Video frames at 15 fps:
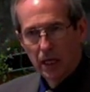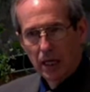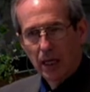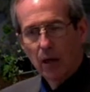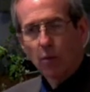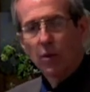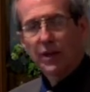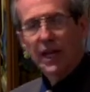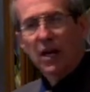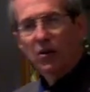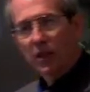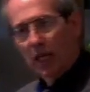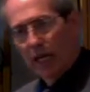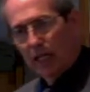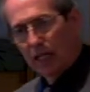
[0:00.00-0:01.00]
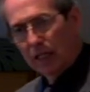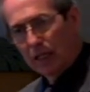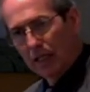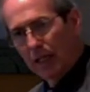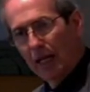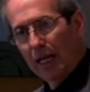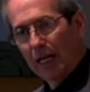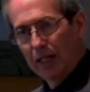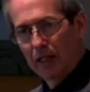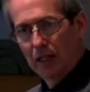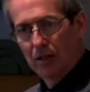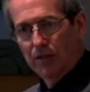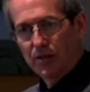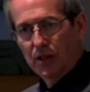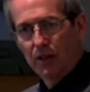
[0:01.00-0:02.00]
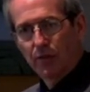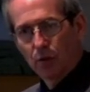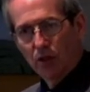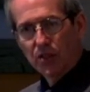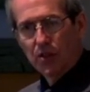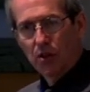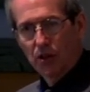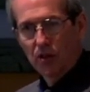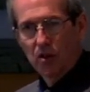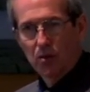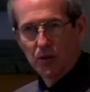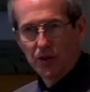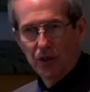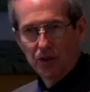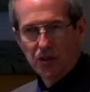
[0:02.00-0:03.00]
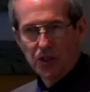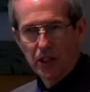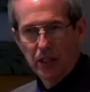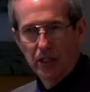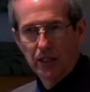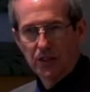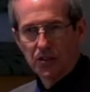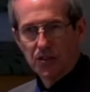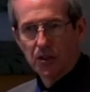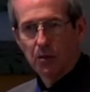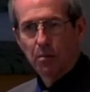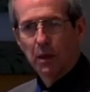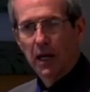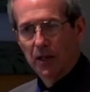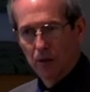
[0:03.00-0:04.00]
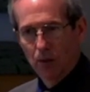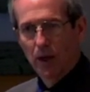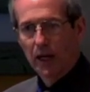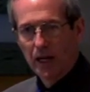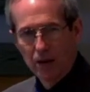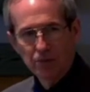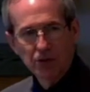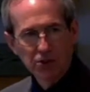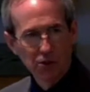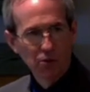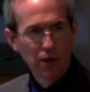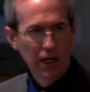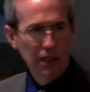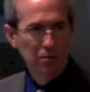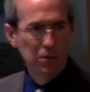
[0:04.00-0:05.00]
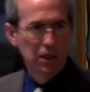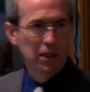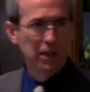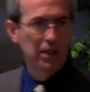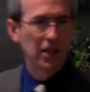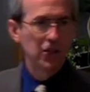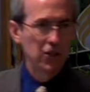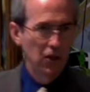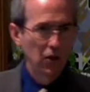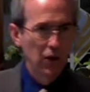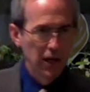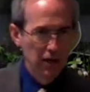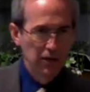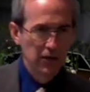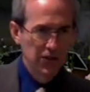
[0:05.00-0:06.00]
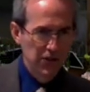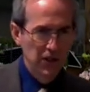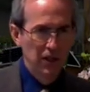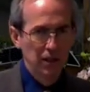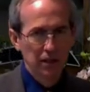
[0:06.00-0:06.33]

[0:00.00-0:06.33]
without gaining the negatives of what's going on with our skin. So, by the way, I'm still recommending that you go out in the sun.